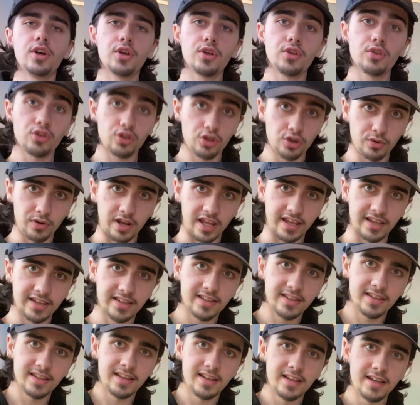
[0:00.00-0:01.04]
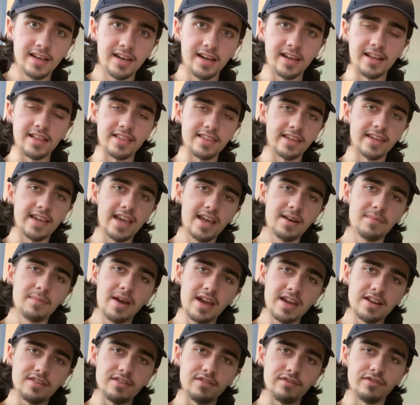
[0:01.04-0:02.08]
tunic, and it's again
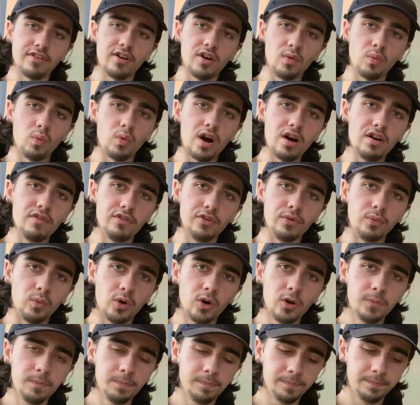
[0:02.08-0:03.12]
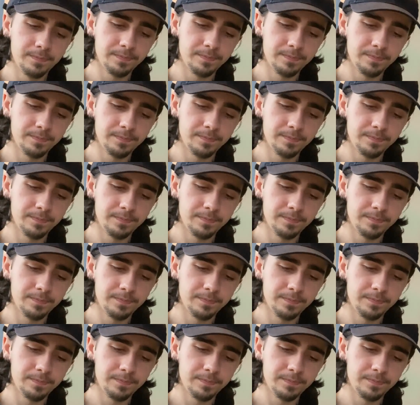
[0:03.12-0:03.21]
made of woven wool.